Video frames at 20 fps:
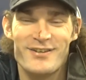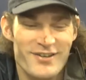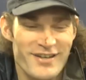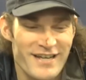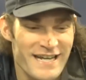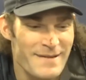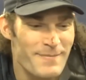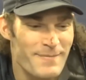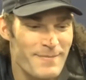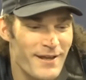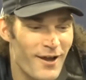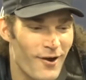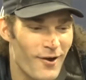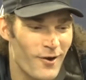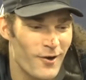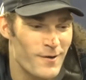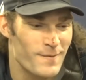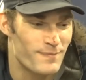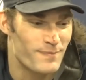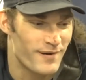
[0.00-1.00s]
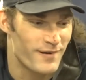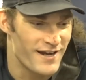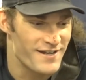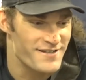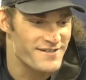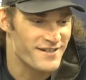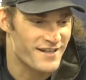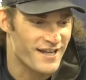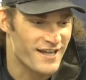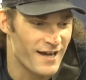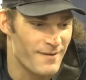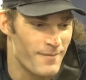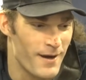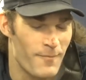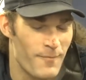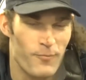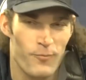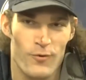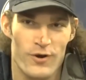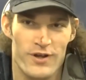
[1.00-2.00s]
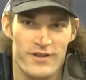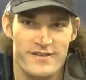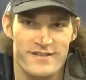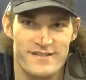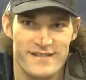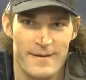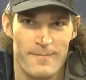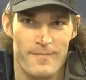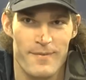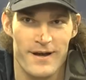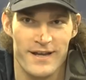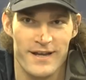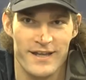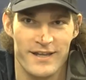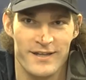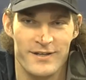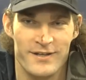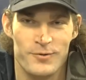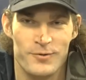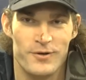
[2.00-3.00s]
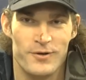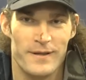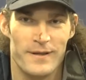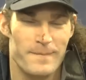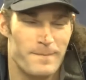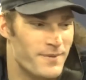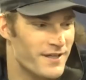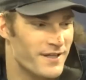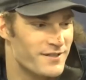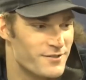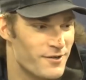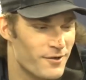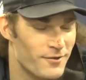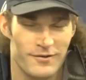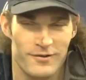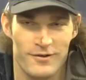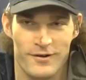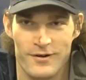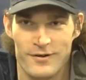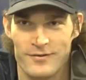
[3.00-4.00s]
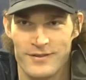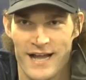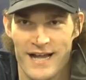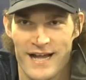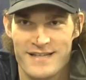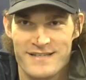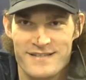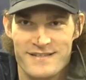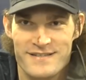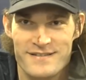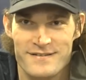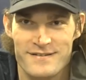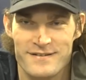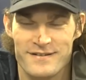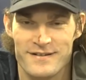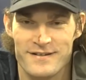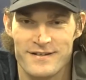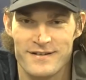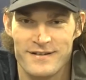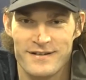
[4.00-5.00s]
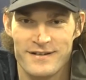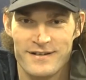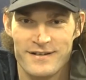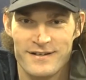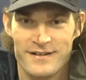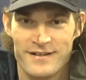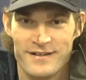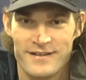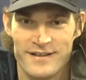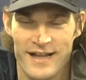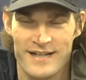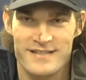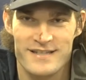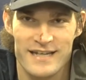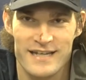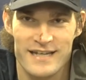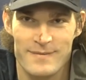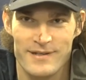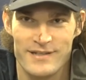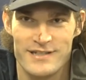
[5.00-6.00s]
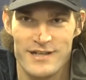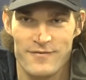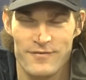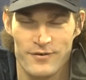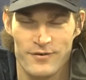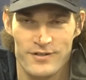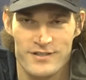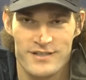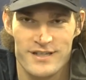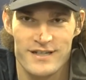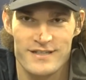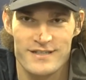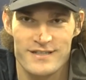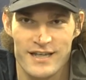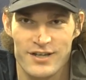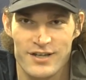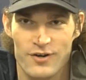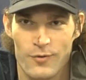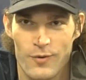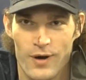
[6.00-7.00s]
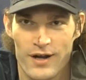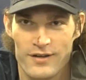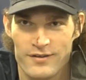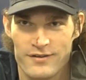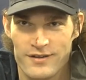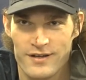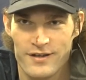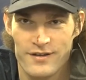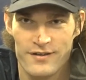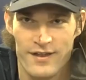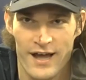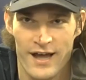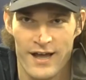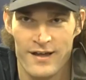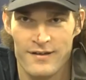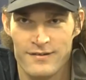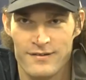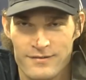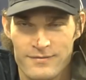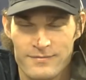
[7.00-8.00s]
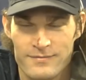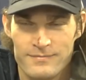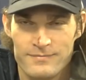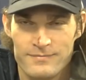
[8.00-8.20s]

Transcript: You're going to be hard pressed to come up with somebody who can beat Totoro. That's going to be difficult. It's going to take you a while to think of that.